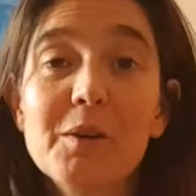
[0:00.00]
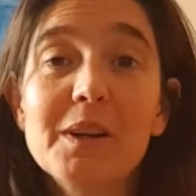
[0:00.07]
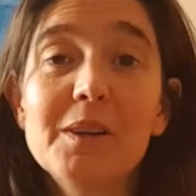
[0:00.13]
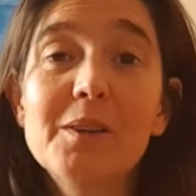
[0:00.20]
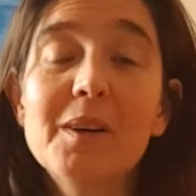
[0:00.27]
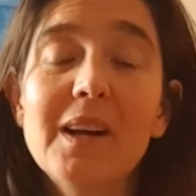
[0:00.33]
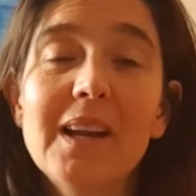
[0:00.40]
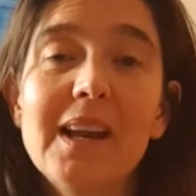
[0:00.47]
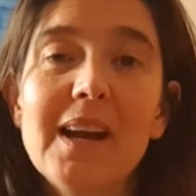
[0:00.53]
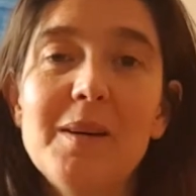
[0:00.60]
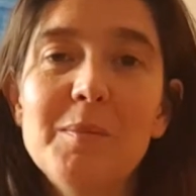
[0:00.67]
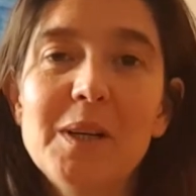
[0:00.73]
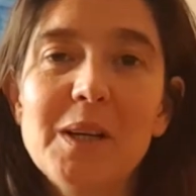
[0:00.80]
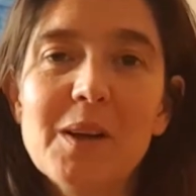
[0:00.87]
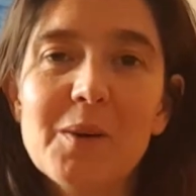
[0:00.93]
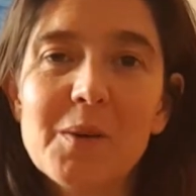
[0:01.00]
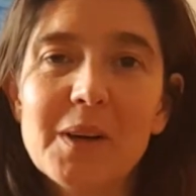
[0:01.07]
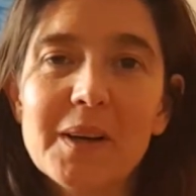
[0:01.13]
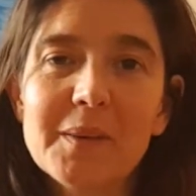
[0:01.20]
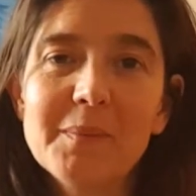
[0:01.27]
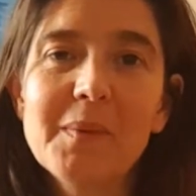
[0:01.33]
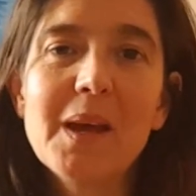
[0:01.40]
Critical alignment
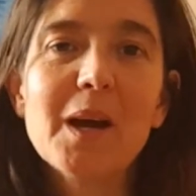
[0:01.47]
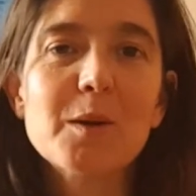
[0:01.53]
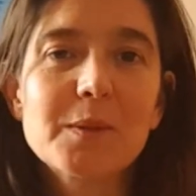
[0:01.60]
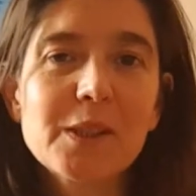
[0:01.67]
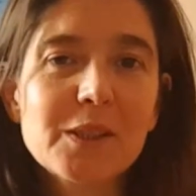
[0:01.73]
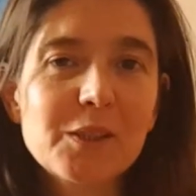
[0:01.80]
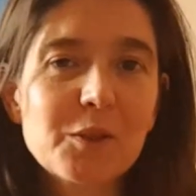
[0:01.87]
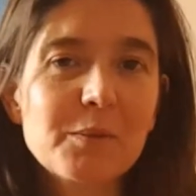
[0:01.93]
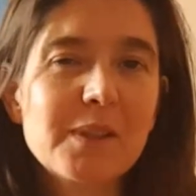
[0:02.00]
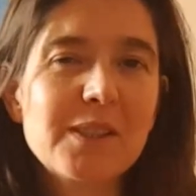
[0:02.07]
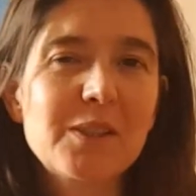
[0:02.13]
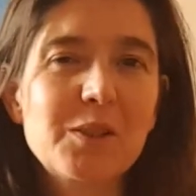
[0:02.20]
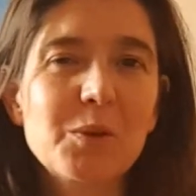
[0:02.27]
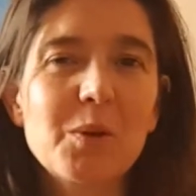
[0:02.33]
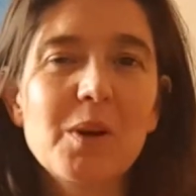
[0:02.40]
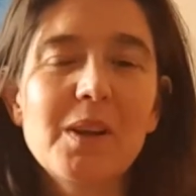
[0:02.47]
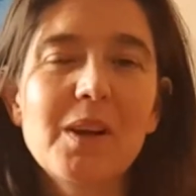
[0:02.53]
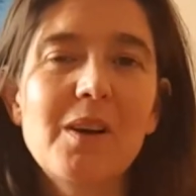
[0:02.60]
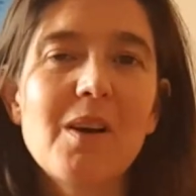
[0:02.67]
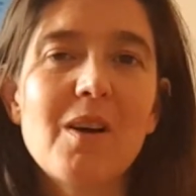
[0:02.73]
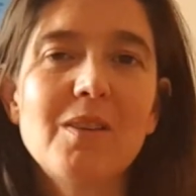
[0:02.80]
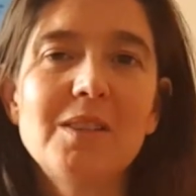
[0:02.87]
yoga helps us to restore the
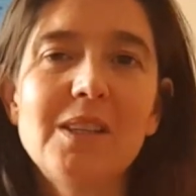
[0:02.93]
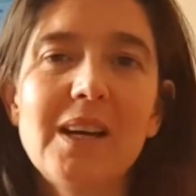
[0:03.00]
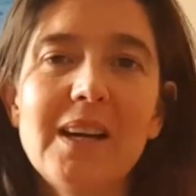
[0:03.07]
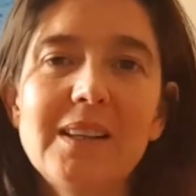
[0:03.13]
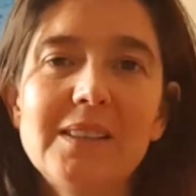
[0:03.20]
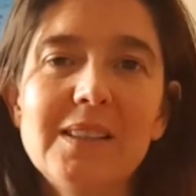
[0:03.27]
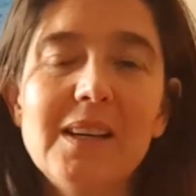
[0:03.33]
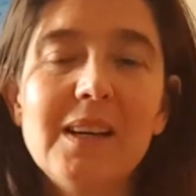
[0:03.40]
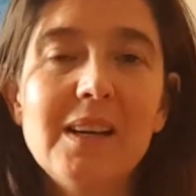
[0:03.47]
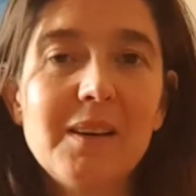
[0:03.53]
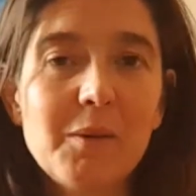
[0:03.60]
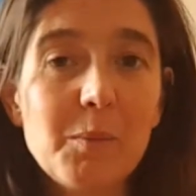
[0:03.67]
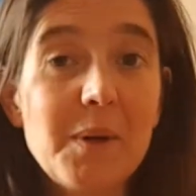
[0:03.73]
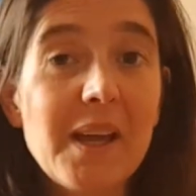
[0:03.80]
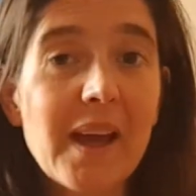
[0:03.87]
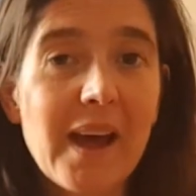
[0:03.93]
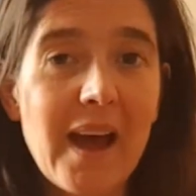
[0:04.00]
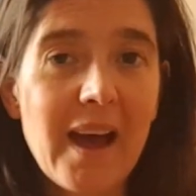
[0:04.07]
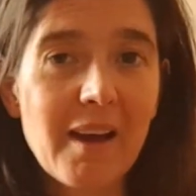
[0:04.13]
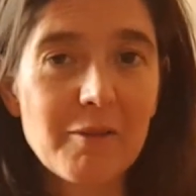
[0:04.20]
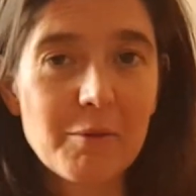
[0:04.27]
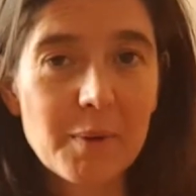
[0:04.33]
contact we
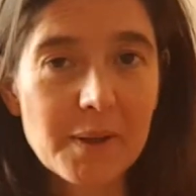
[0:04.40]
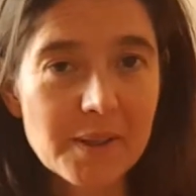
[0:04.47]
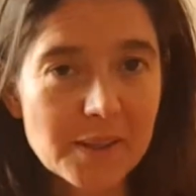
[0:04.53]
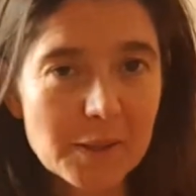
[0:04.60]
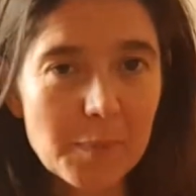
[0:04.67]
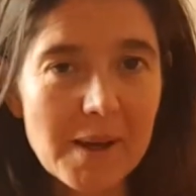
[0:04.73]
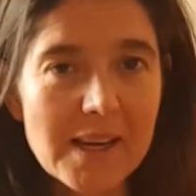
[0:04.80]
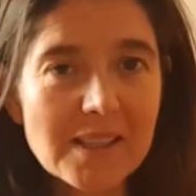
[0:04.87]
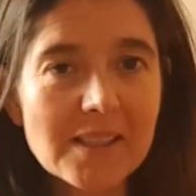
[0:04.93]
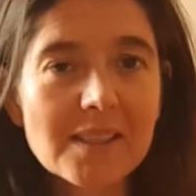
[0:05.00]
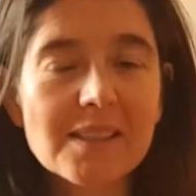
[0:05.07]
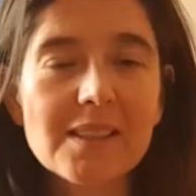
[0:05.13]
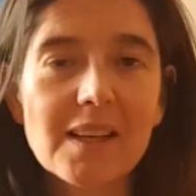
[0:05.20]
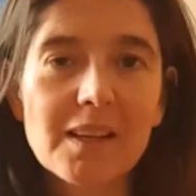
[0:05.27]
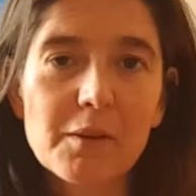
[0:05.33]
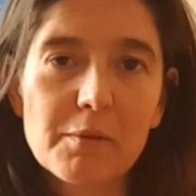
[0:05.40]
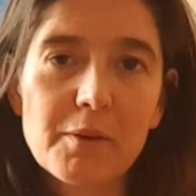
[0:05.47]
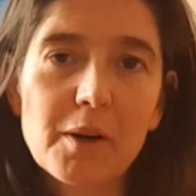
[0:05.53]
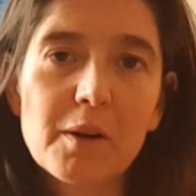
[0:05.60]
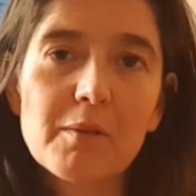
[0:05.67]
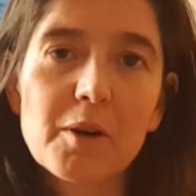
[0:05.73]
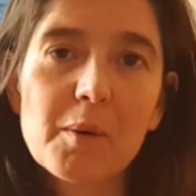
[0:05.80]
have with the spaces at the
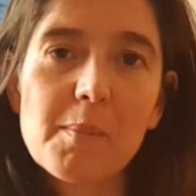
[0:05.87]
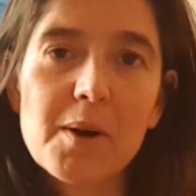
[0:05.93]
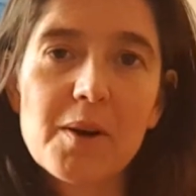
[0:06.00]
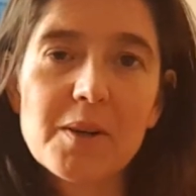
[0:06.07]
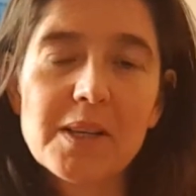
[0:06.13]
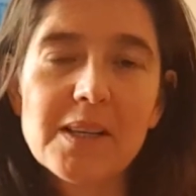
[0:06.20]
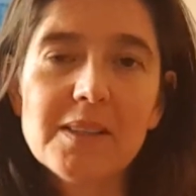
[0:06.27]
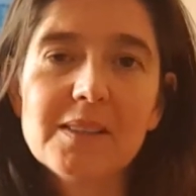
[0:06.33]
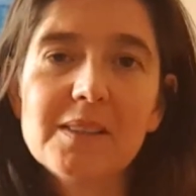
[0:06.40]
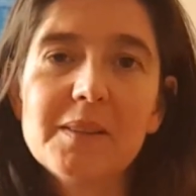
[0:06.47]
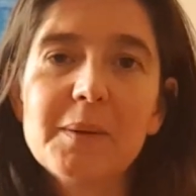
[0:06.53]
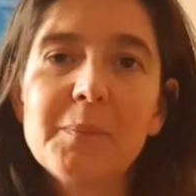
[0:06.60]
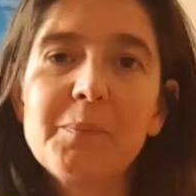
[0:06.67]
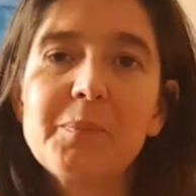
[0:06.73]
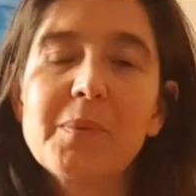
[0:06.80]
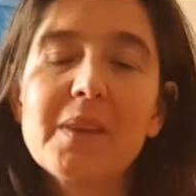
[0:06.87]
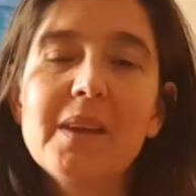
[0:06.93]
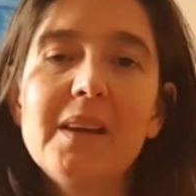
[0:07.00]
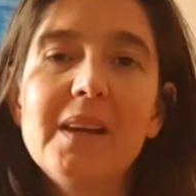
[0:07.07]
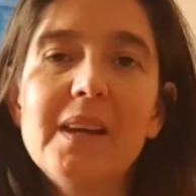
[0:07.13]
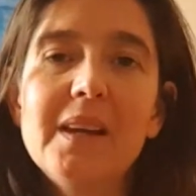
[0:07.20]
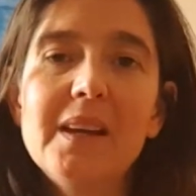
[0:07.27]
front of our bodies
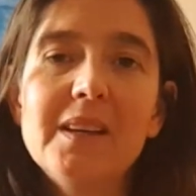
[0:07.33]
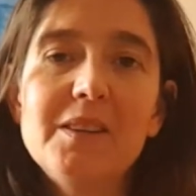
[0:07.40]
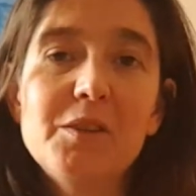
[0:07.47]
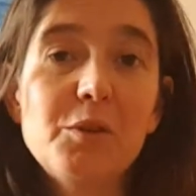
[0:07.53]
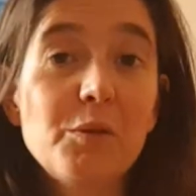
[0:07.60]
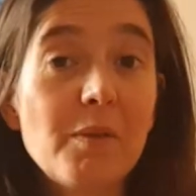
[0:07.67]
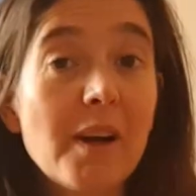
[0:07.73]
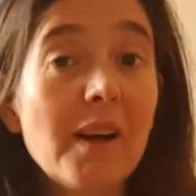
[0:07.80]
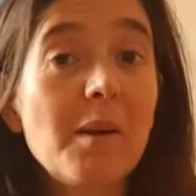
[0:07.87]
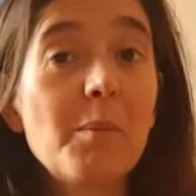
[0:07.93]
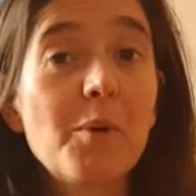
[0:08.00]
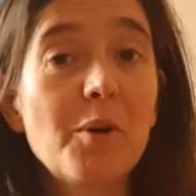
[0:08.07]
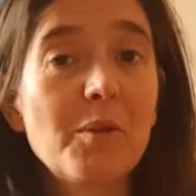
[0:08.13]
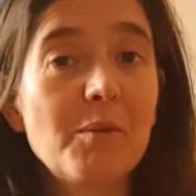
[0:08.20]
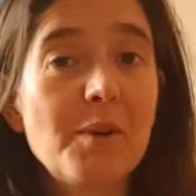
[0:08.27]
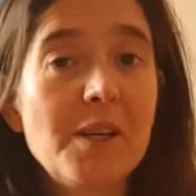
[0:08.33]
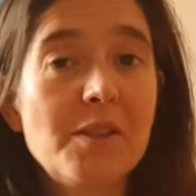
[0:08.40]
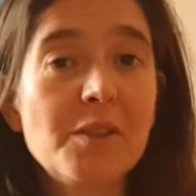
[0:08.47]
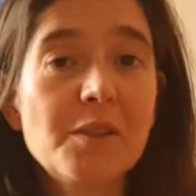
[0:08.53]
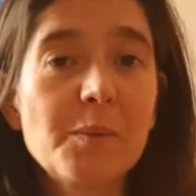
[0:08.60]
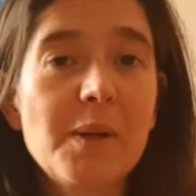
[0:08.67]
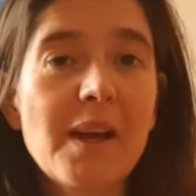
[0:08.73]
in two very important
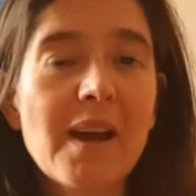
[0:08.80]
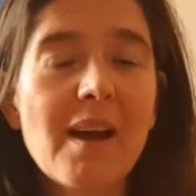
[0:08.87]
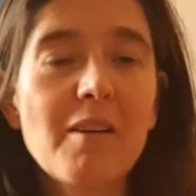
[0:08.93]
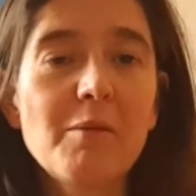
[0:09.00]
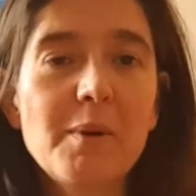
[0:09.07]
regions we have.